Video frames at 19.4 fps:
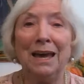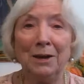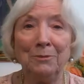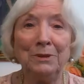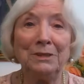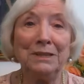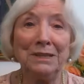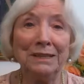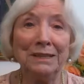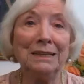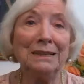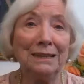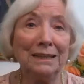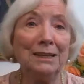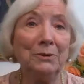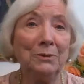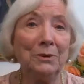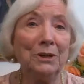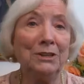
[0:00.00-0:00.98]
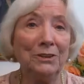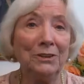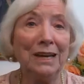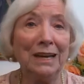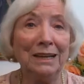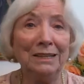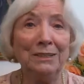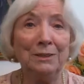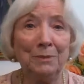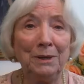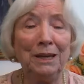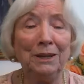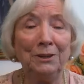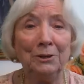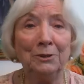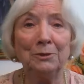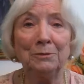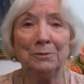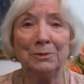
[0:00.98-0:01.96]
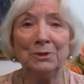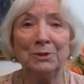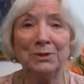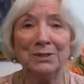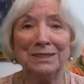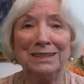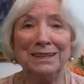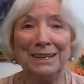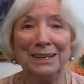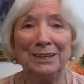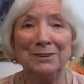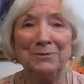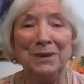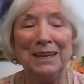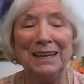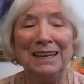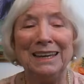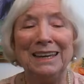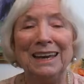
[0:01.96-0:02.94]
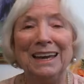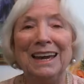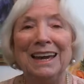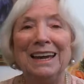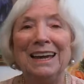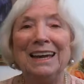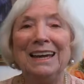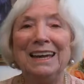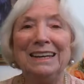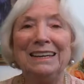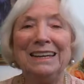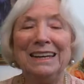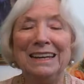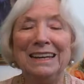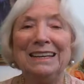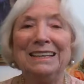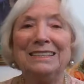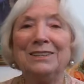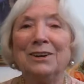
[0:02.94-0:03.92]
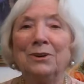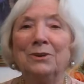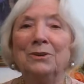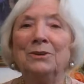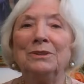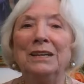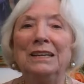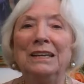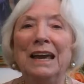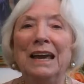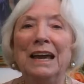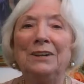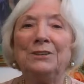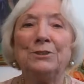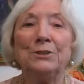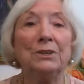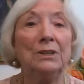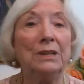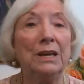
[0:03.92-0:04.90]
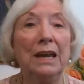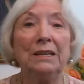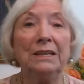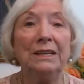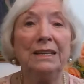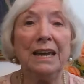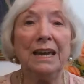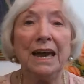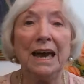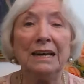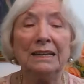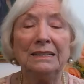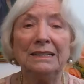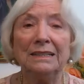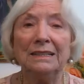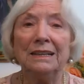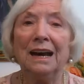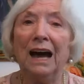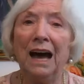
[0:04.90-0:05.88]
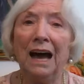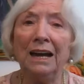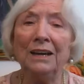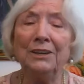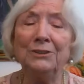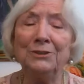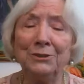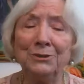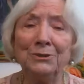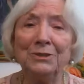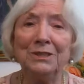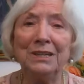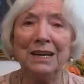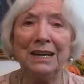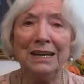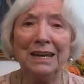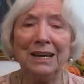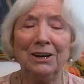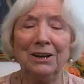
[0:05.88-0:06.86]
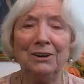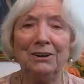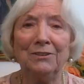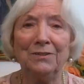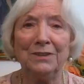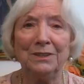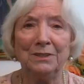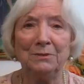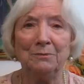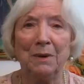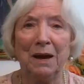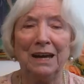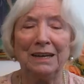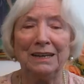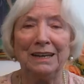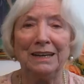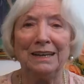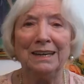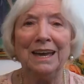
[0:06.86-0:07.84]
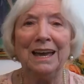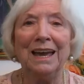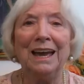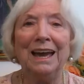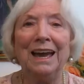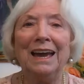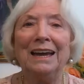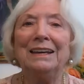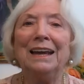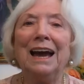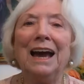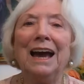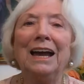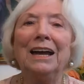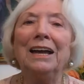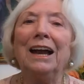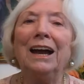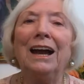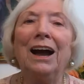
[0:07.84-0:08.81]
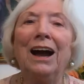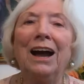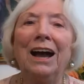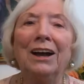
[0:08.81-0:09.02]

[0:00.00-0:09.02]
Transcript: And particularly when you get to be an old person like me, it is only natural. And yet, I do take care of this body. And I